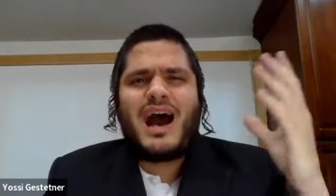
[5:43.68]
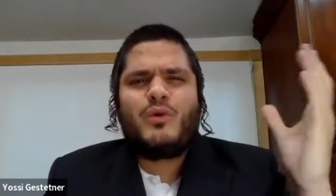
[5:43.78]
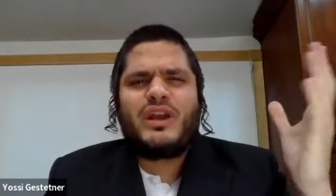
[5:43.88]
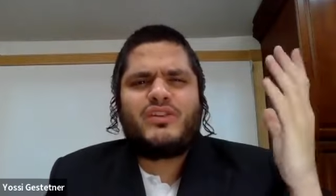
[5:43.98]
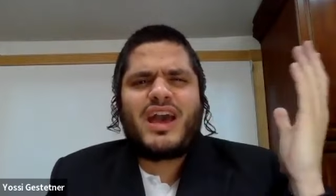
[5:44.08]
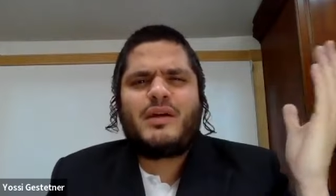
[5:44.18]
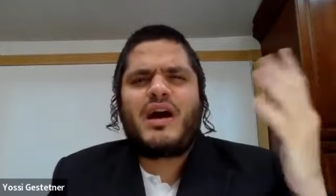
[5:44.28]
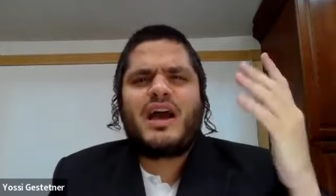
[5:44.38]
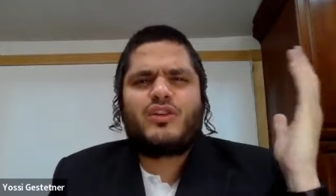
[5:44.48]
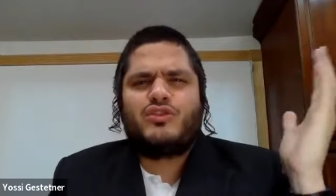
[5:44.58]
how a
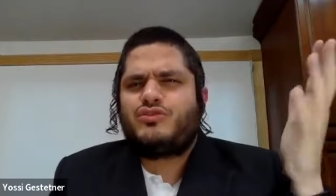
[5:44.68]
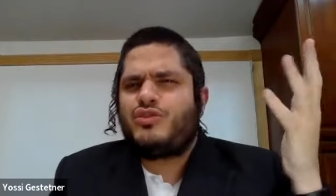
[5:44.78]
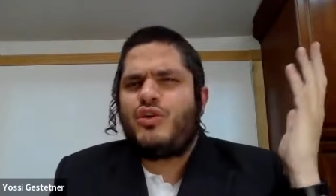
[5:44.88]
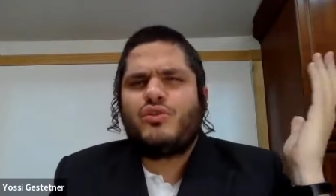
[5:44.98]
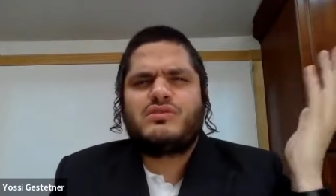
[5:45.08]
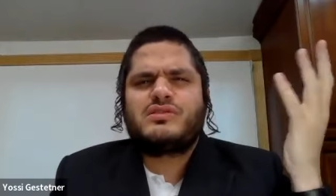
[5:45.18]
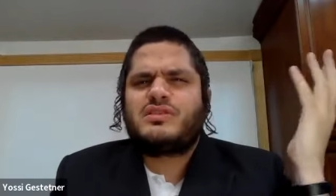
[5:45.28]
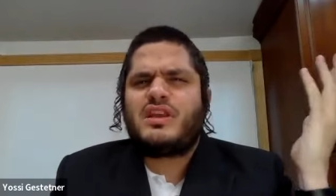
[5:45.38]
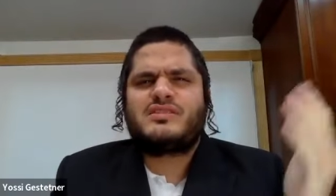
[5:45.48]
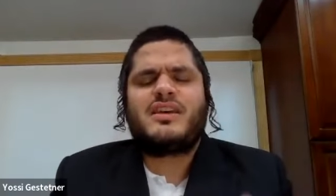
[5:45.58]
rabbi
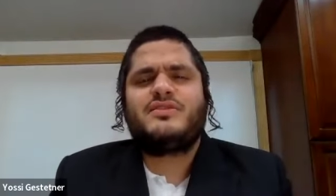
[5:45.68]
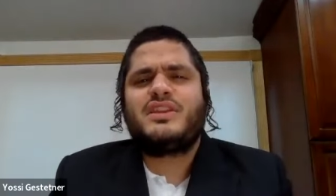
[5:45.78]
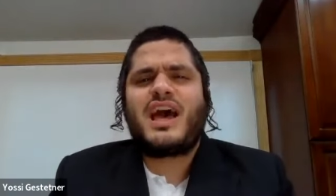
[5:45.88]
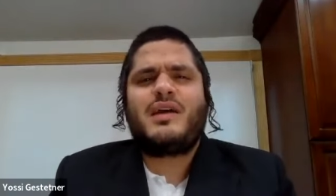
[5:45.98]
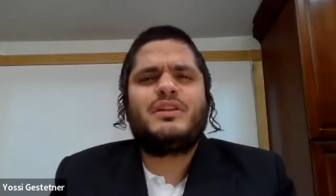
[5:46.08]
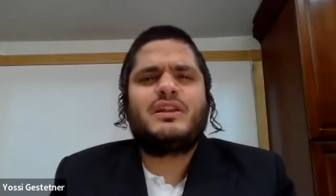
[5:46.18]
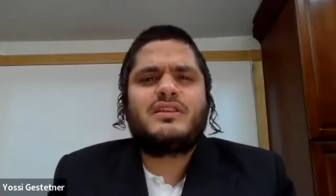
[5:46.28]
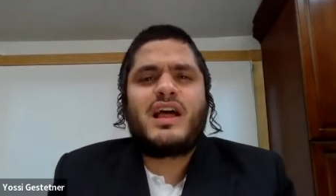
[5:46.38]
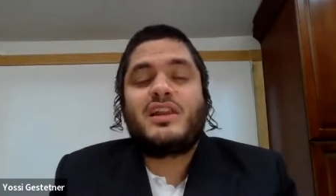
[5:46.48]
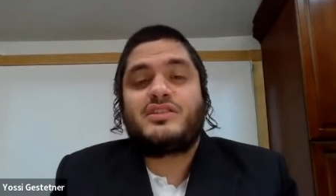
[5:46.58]
controls like 79
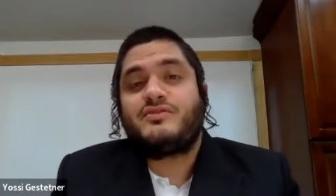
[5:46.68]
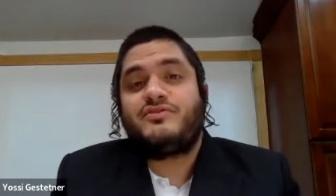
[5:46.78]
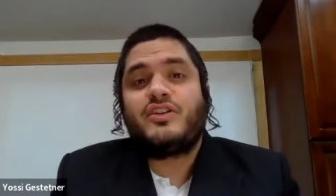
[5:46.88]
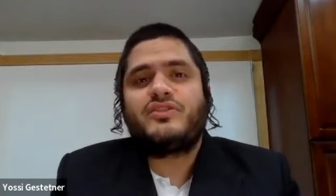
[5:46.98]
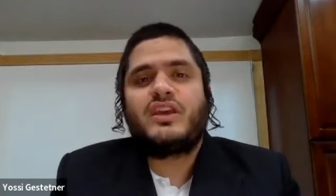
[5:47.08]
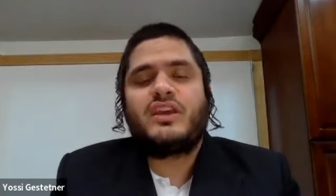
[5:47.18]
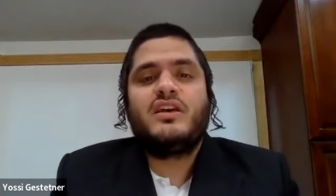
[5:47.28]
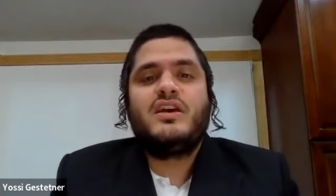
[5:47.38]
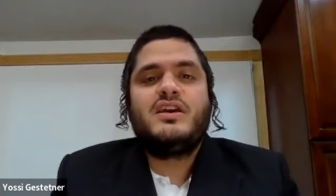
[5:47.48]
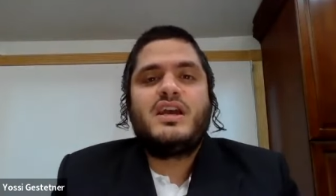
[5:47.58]
million dollars in funding
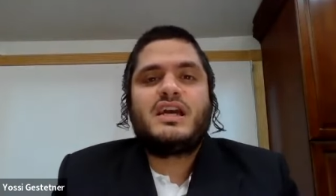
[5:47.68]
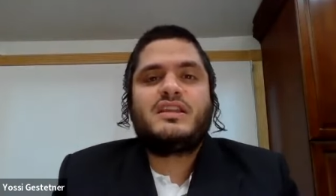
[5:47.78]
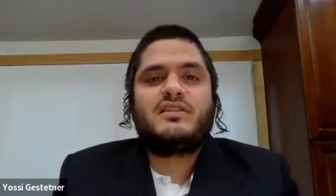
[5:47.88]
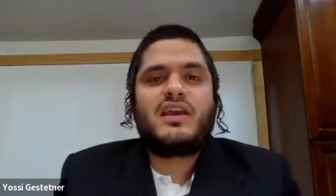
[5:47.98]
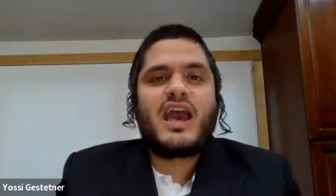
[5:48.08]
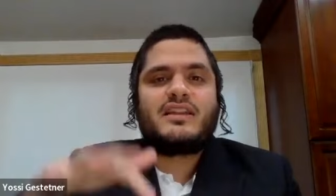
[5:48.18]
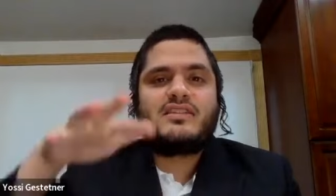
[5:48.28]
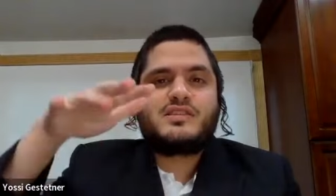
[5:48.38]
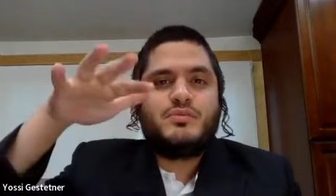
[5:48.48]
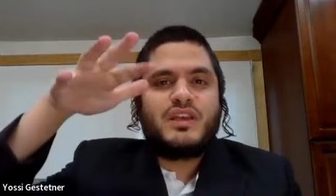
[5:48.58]
and then they had
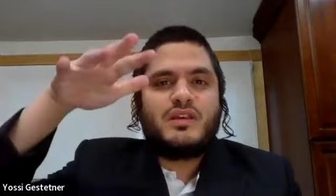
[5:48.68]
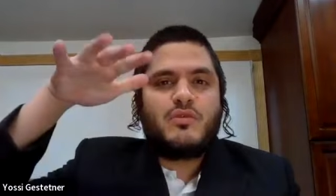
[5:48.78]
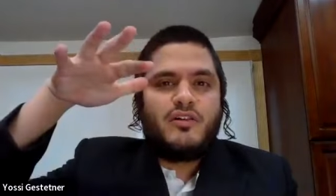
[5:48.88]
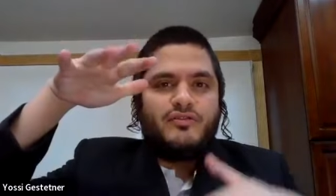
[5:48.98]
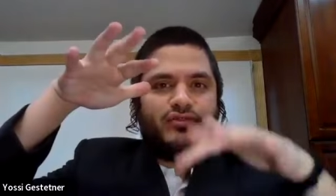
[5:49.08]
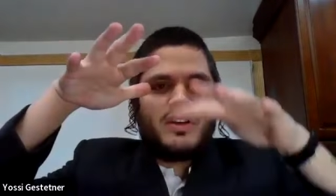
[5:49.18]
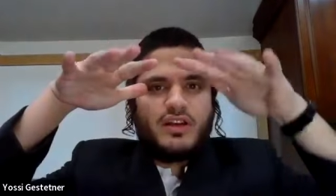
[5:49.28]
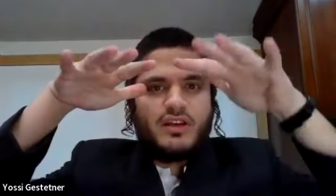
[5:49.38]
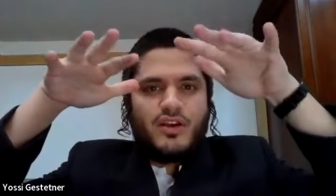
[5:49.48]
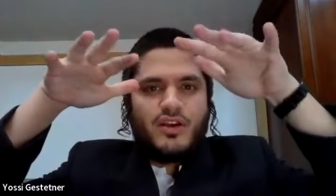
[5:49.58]
this meme of
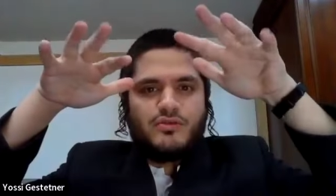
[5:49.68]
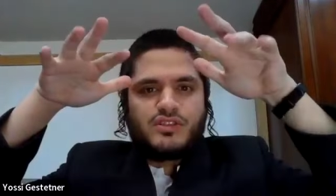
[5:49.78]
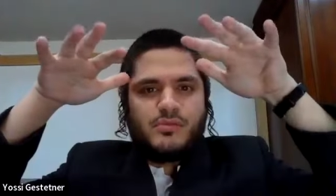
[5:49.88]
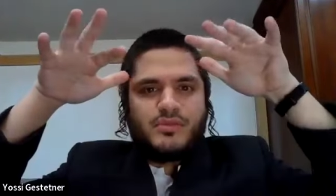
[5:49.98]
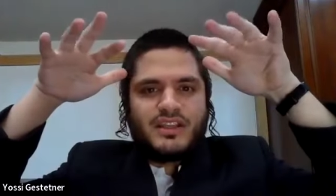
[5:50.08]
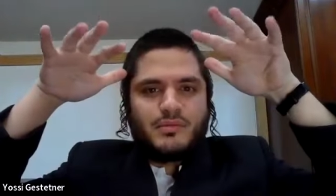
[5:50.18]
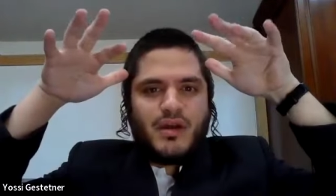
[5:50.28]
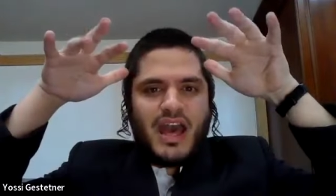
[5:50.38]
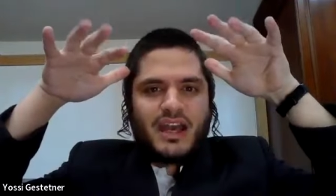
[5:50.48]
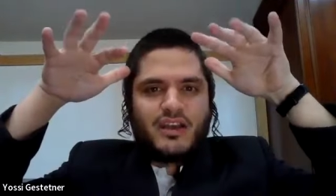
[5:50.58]
uh, you know someone the, the
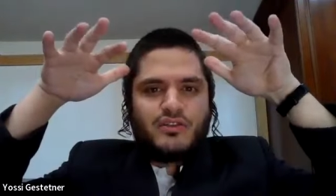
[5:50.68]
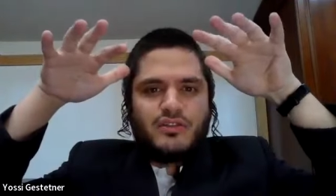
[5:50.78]
holding